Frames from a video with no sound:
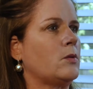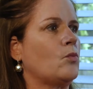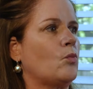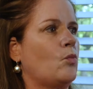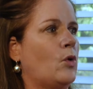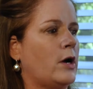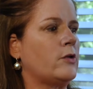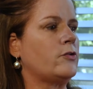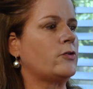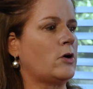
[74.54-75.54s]

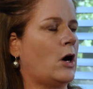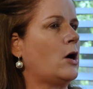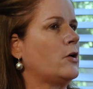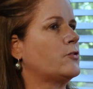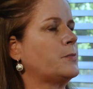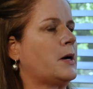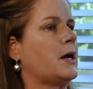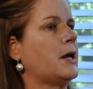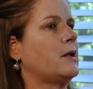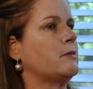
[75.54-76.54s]
was caused
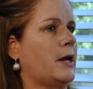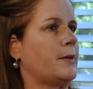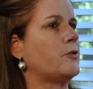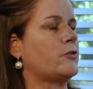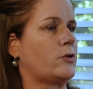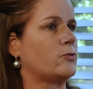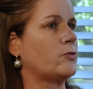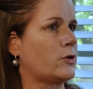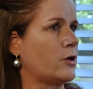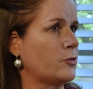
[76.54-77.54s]
by Lyme disease, was
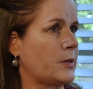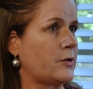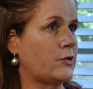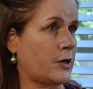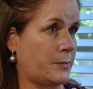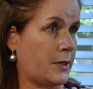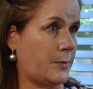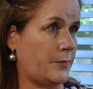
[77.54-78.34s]
caused by a tick bite.